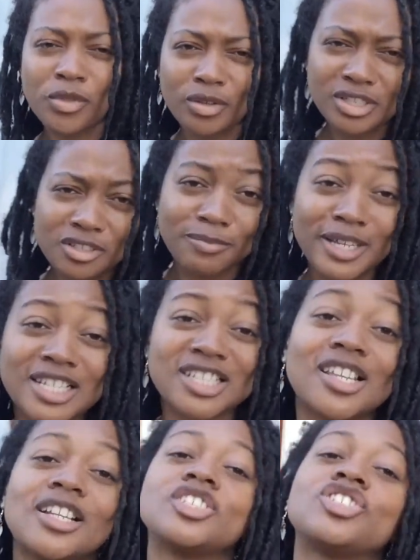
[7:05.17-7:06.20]
So this is Benny
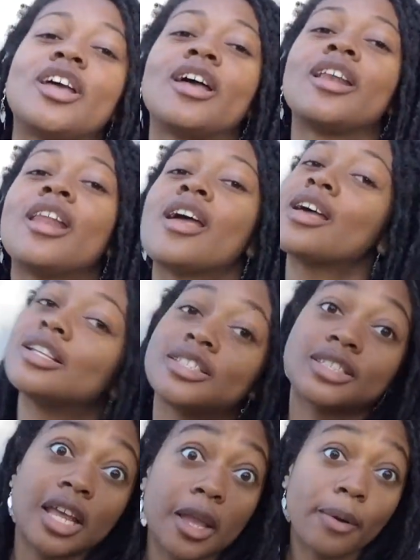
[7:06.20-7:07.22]
Sunshine.
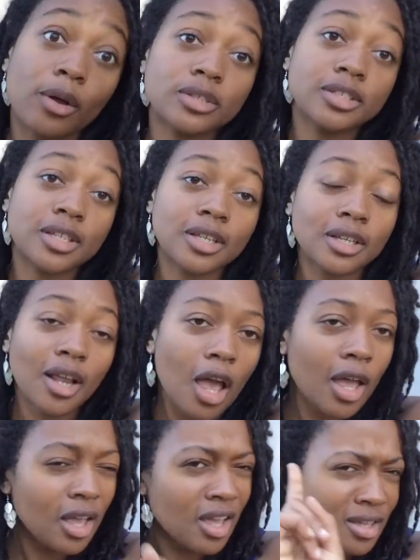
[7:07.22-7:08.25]
Stay posted.
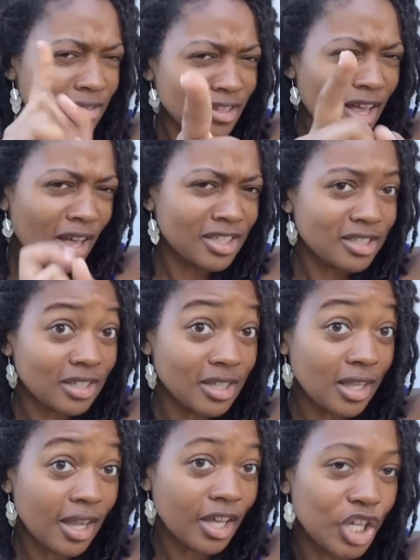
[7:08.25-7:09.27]
See
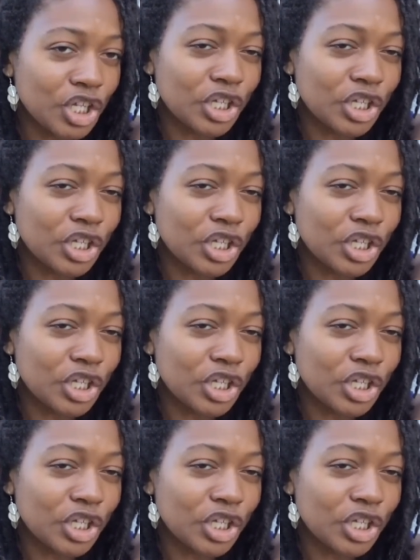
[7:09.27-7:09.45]
you later.